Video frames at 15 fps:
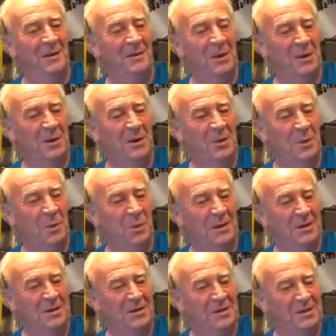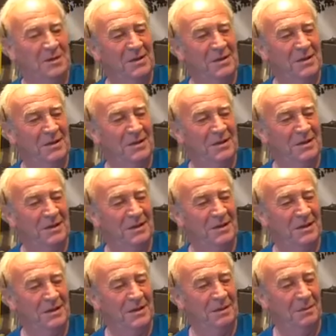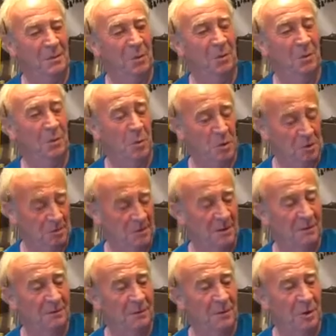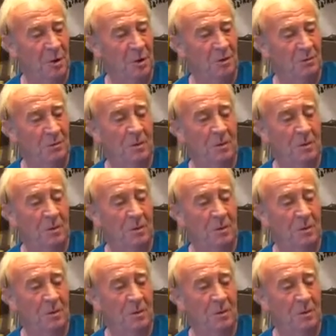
little one. This is probably the worst bit of the lot.